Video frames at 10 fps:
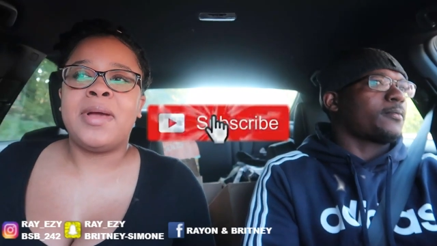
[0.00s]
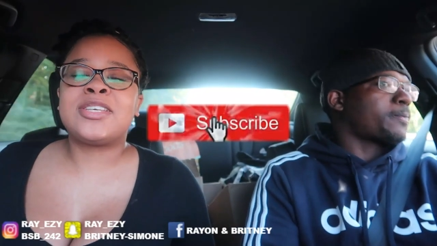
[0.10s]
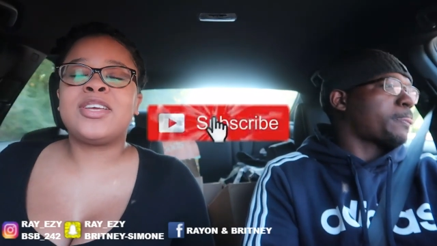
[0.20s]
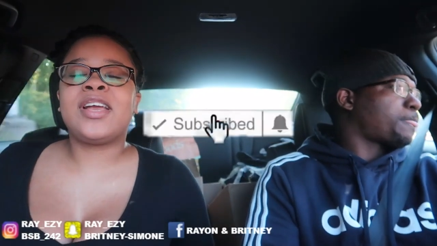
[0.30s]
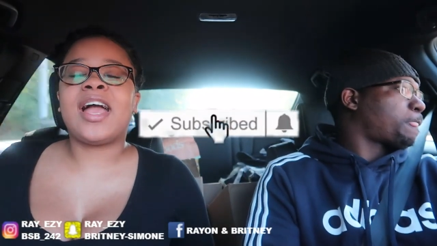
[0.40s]

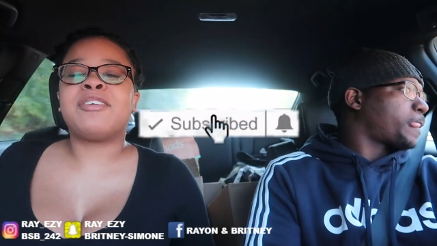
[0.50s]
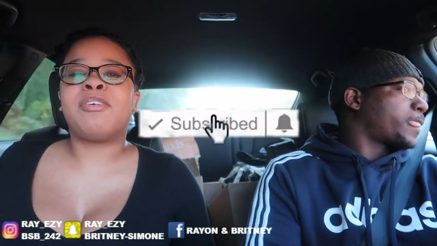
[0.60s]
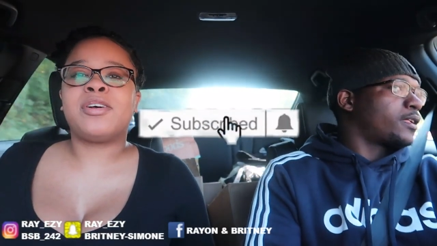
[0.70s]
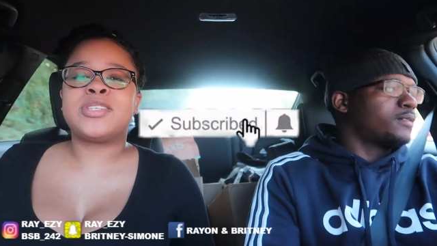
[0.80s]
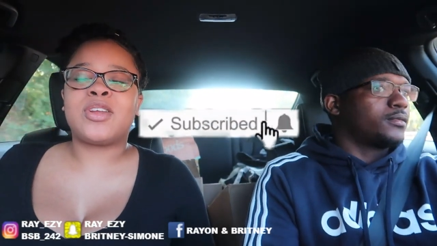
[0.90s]
Speaker 1: Make sure you guys
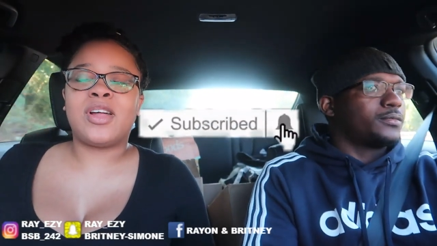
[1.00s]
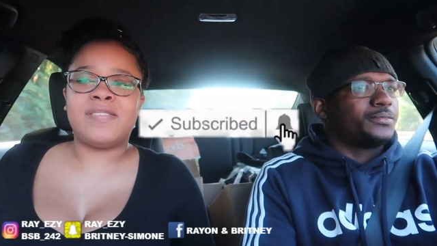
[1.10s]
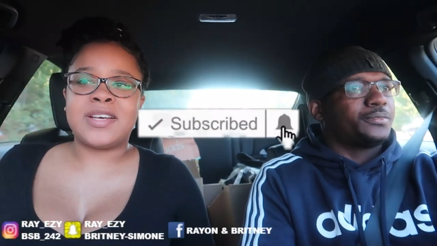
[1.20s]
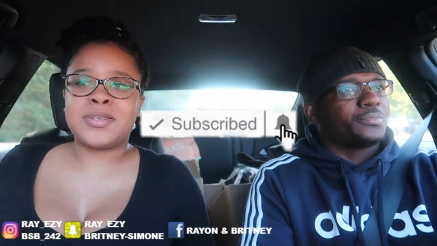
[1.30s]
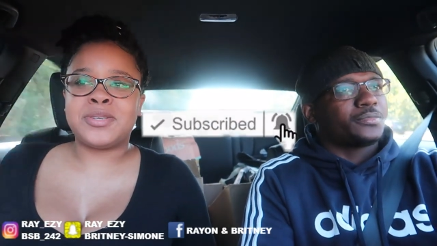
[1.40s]
follow us on all
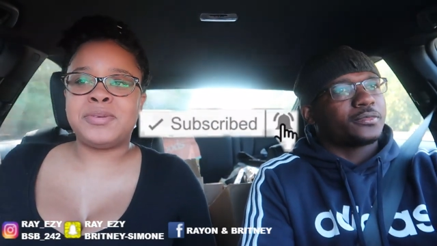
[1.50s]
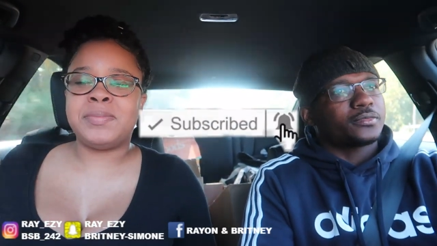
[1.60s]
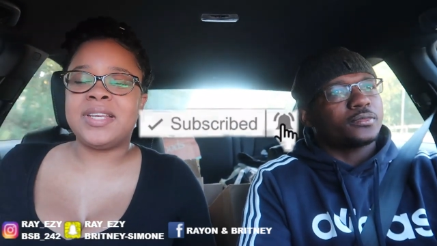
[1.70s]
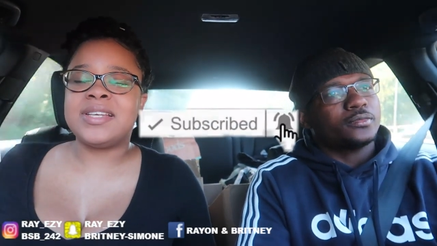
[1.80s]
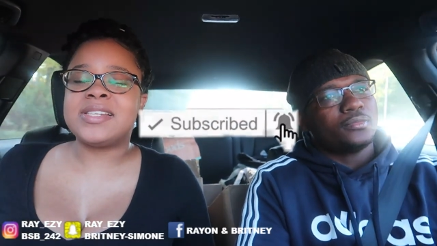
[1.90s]
of our social
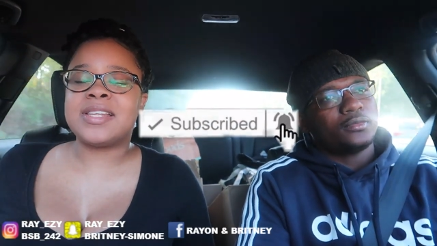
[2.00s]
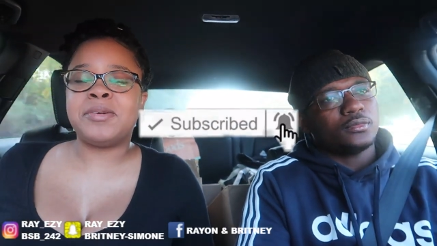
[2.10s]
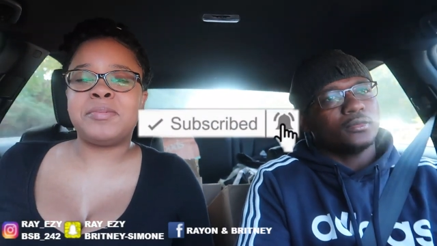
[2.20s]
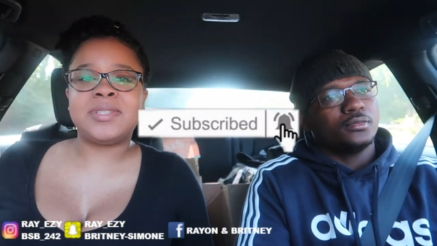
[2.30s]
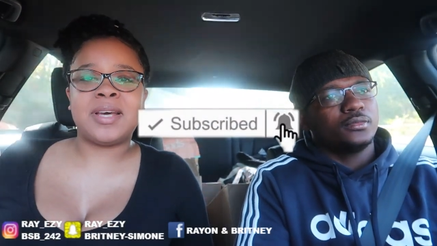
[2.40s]
medias.
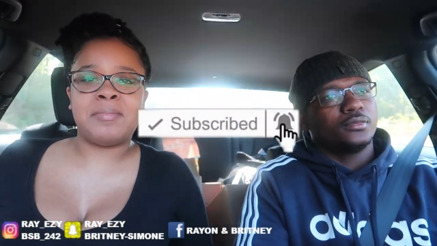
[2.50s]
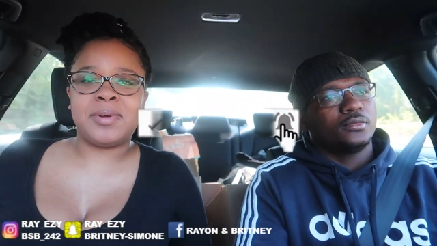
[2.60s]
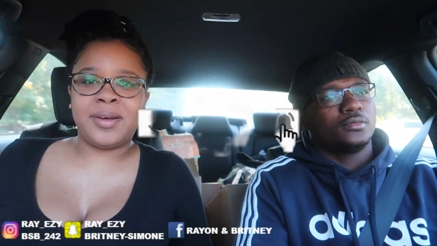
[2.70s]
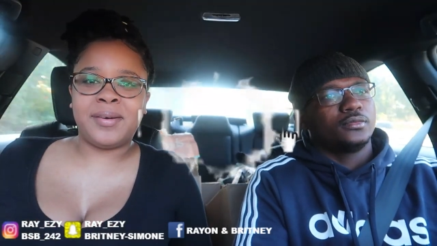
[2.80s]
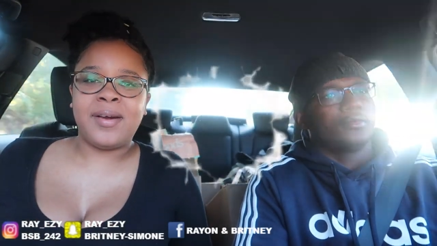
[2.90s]
It will be down
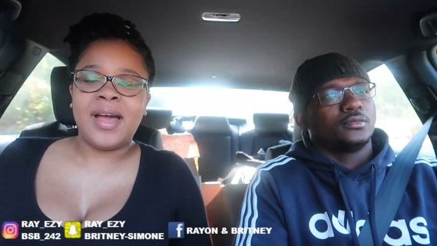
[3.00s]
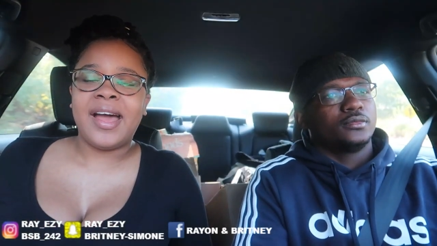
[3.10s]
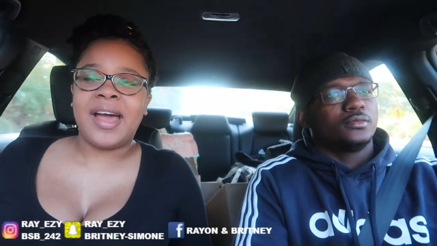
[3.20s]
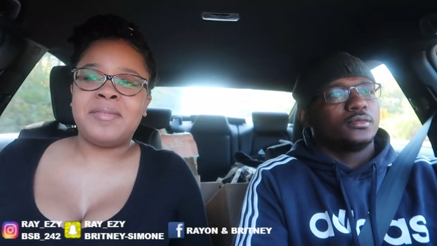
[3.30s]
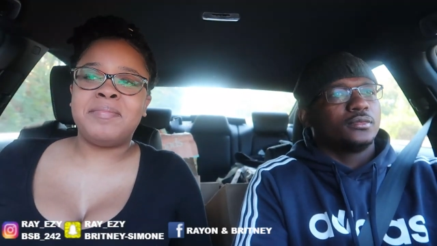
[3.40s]
below.
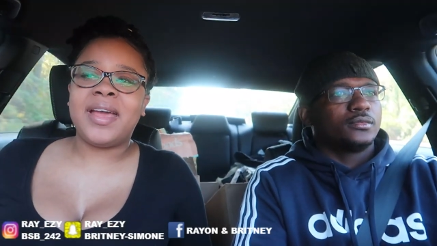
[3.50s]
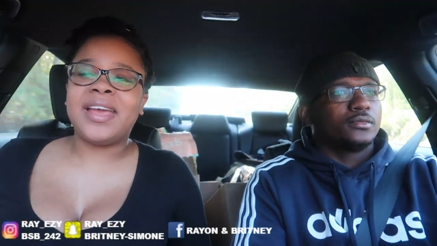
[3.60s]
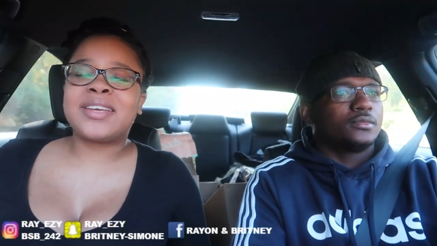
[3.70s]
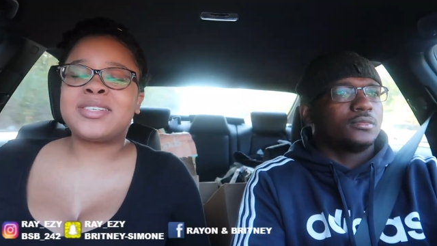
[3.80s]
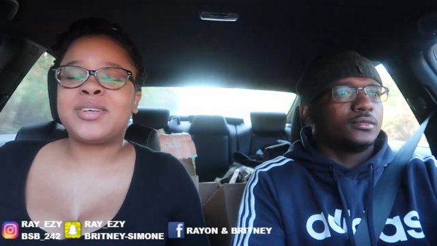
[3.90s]
And
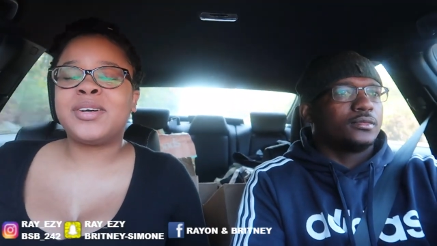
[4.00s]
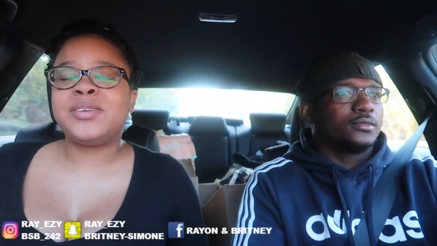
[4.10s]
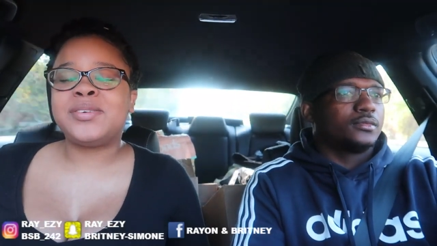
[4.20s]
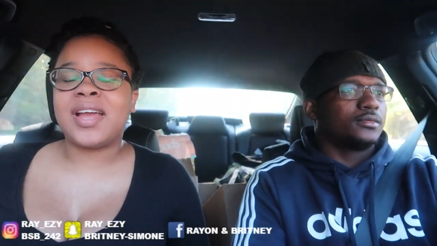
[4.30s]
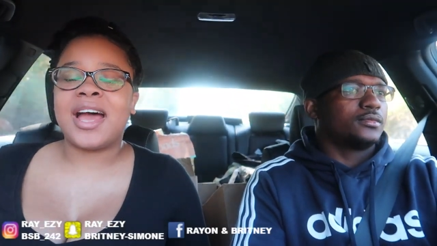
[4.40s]
make sure
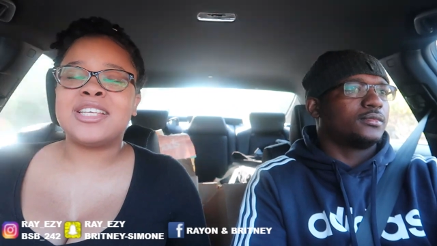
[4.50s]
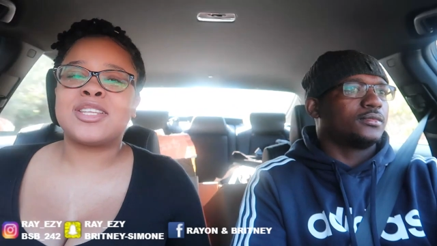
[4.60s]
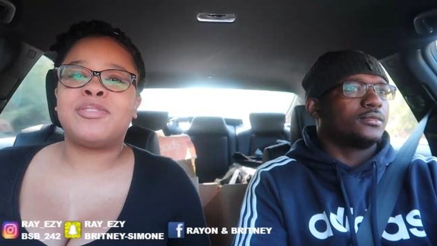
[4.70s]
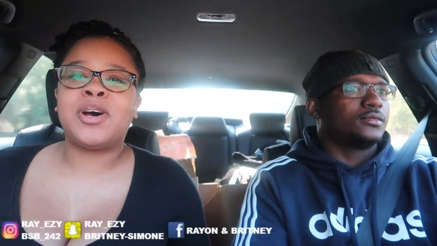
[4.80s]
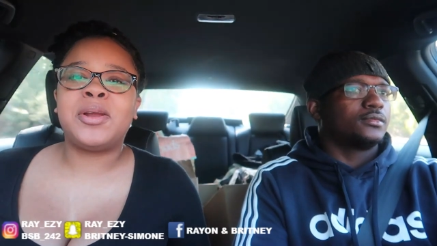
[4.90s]
you guys
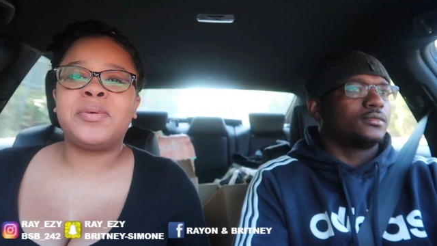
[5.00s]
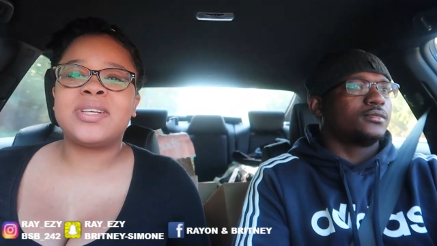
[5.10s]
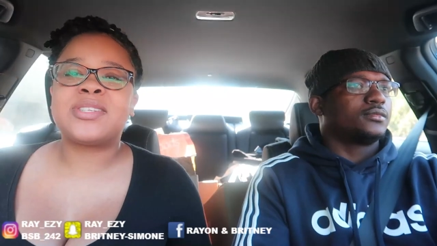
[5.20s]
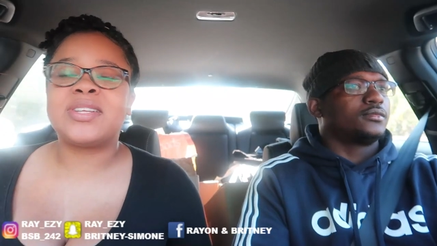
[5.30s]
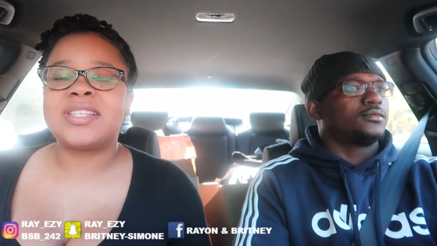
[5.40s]
follow
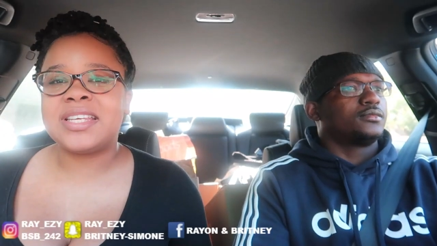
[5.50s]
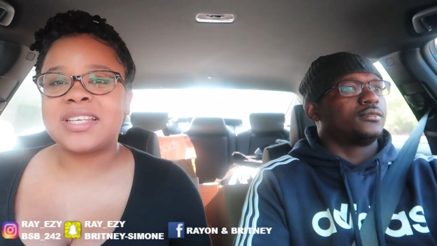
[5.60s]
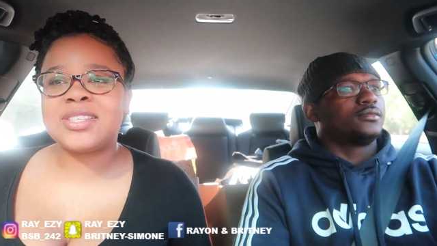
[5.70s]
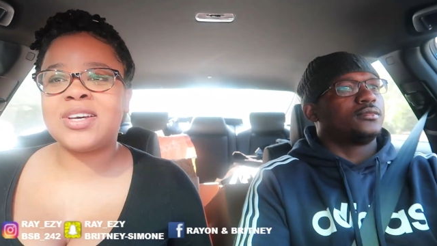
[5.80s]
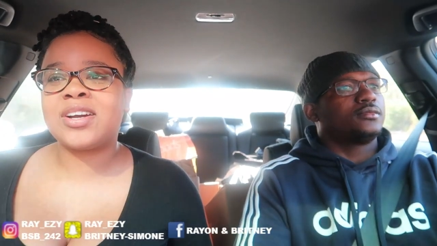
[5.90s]
us on
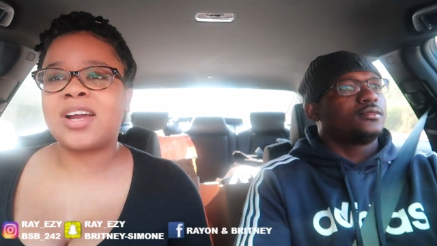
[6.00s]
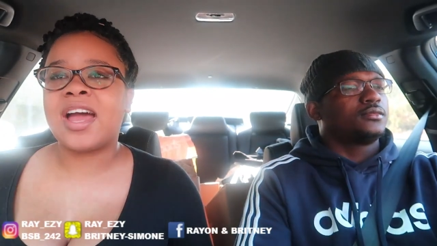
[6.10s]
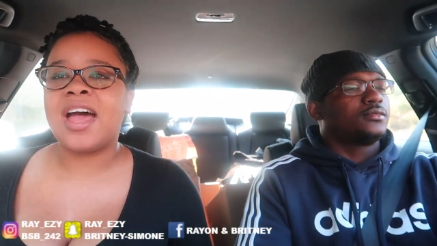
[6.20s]
TikTok.